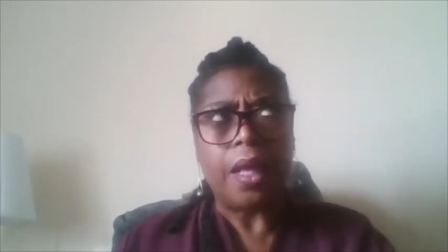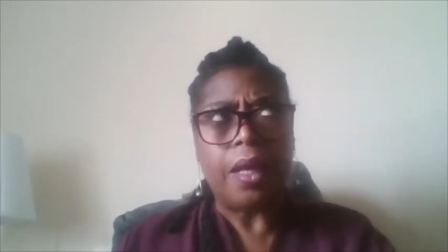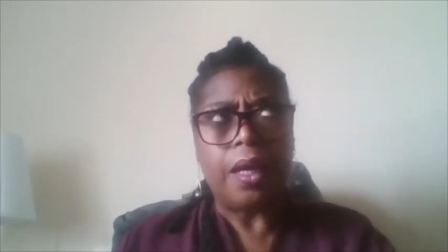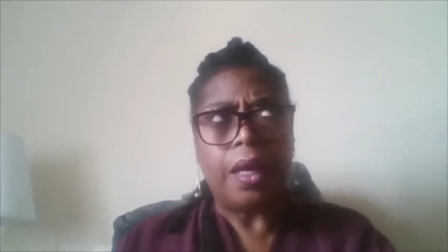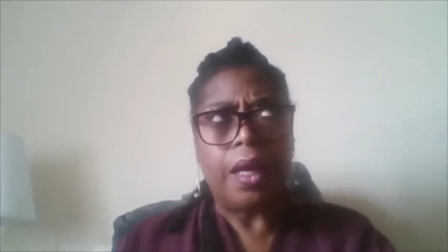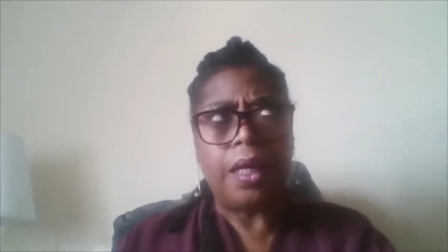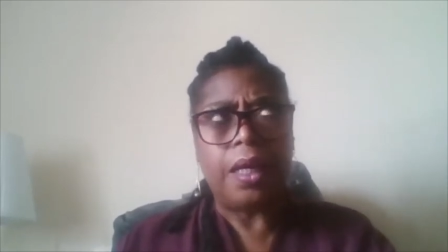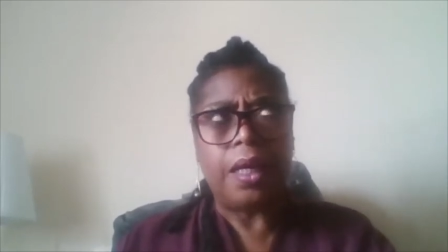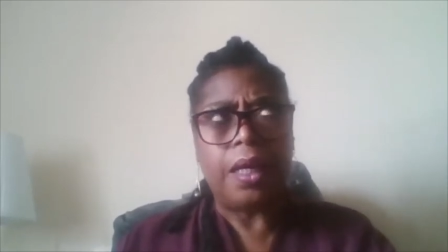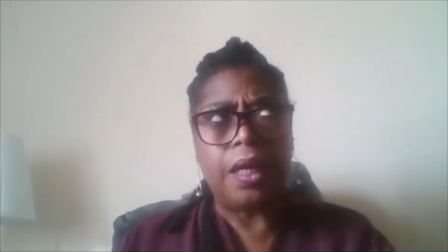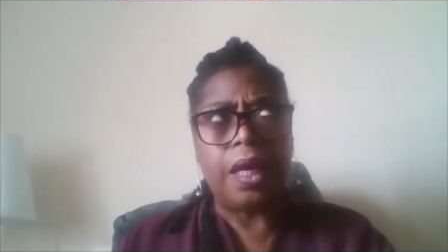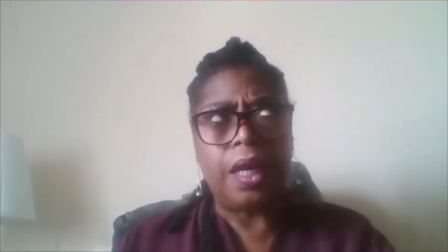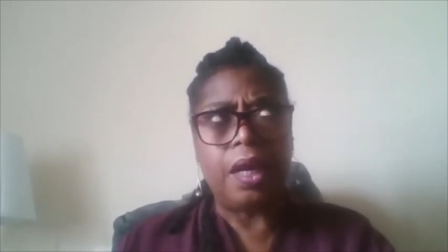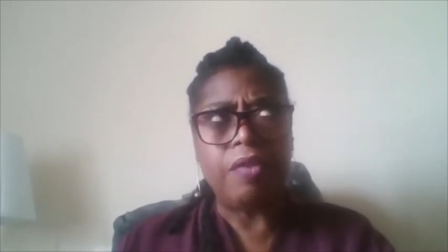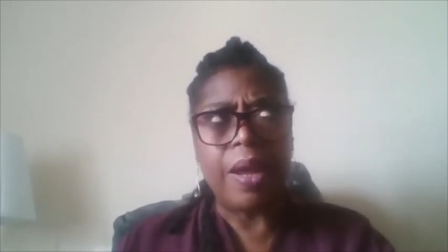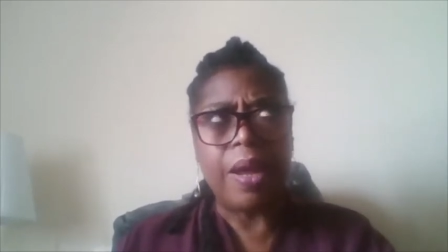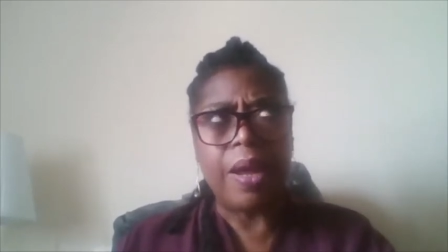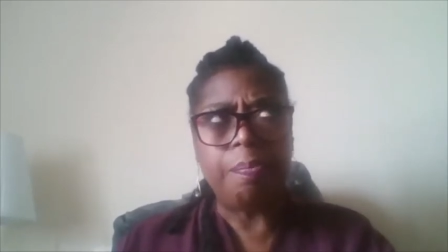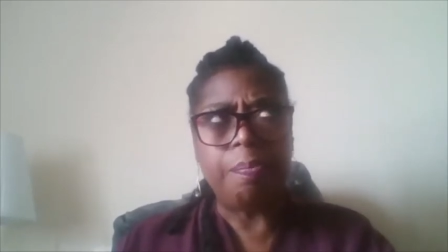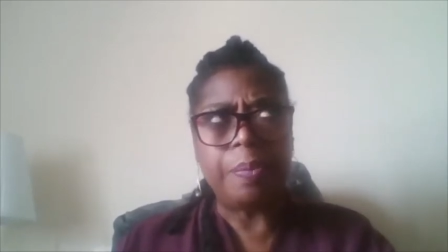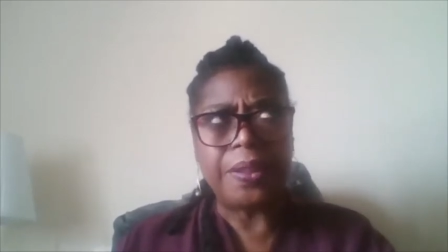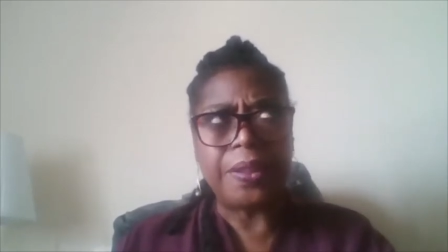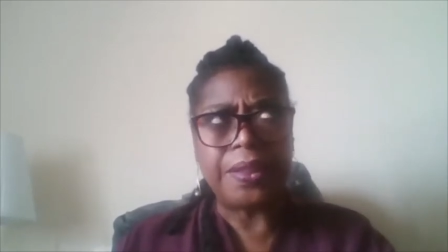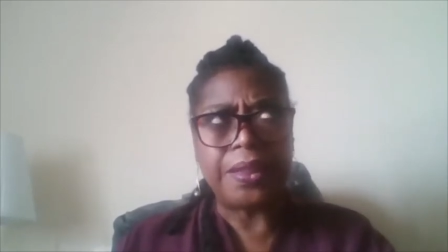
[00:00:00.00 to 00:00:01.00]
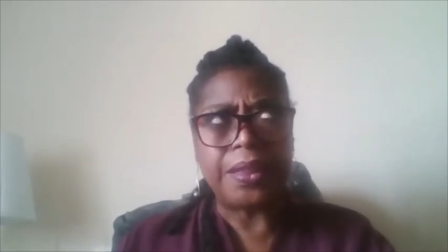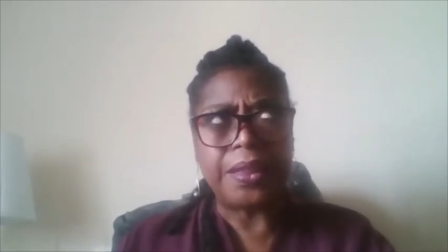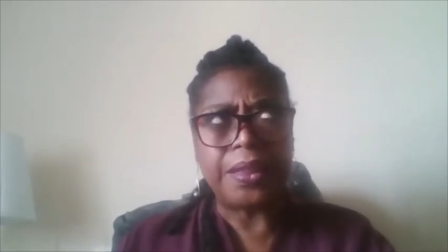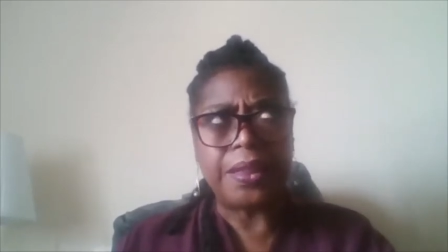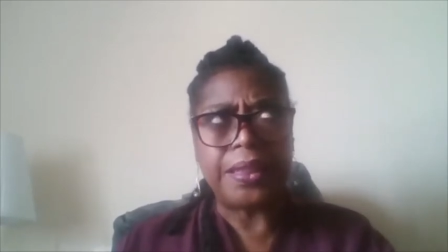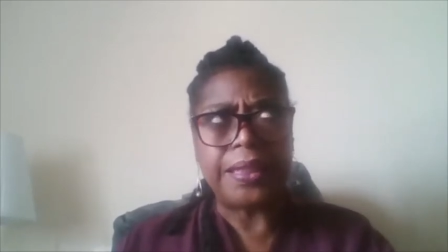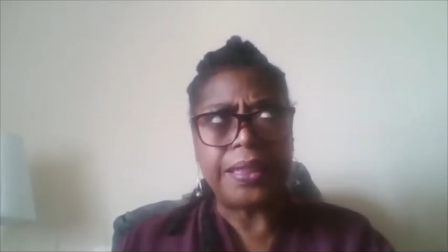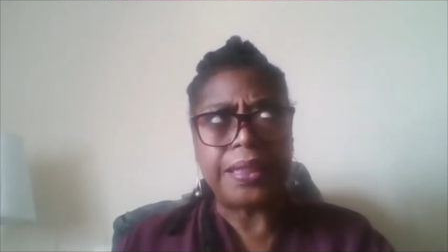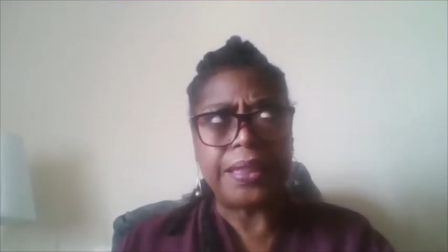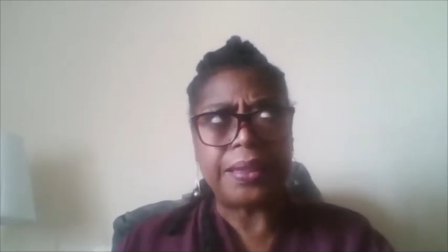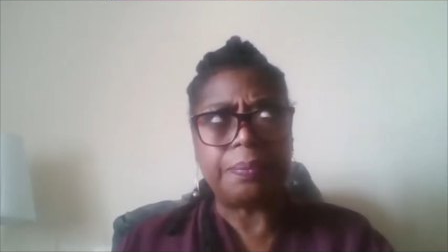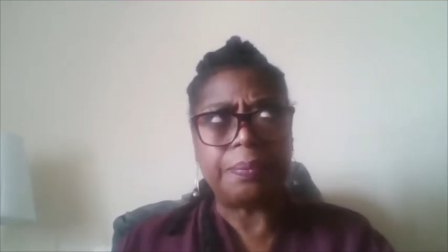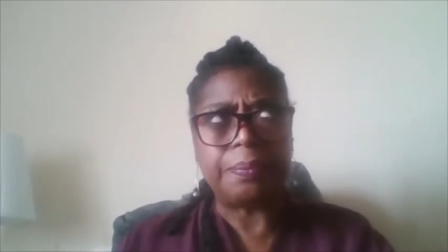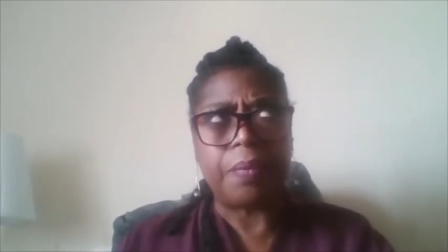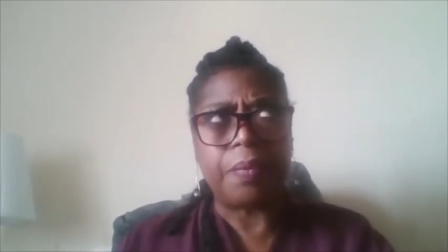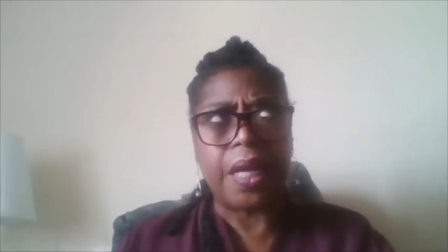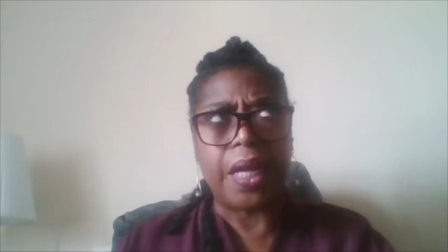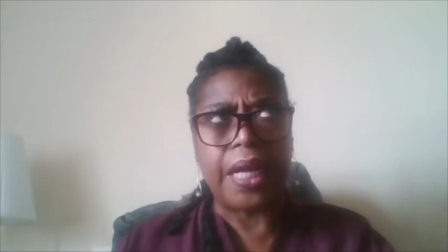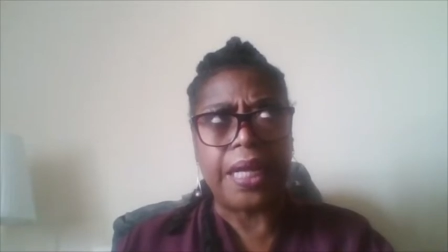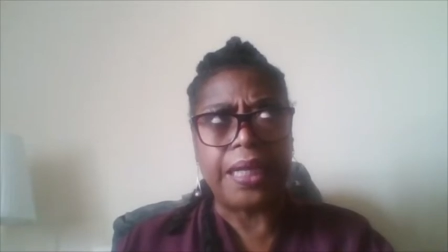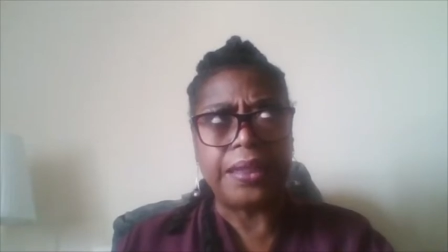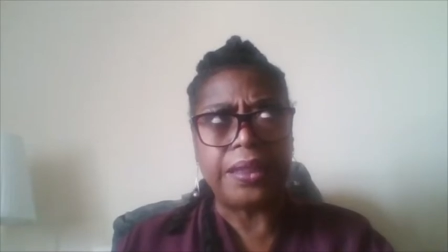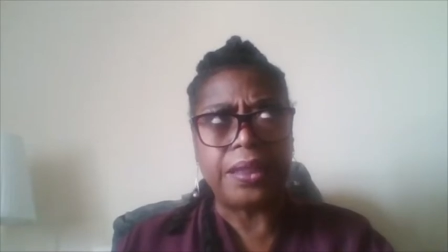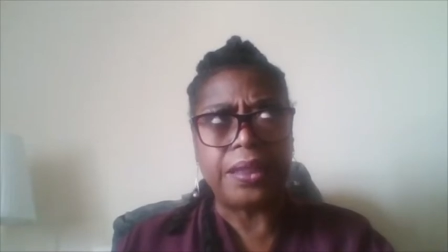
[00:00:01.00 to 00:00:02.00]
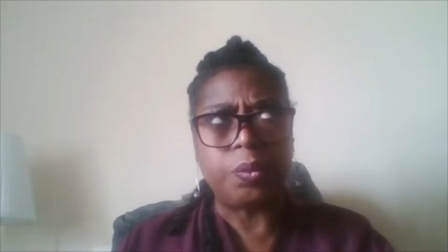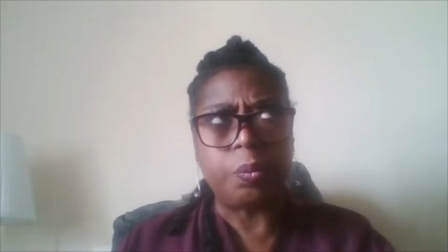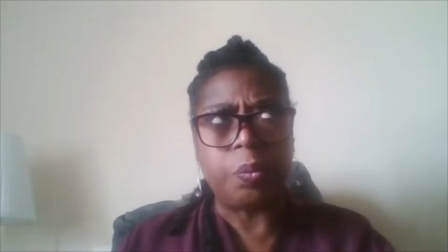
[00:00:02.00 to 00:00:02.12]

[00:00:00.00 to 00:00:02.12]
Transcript: uh, around businesses and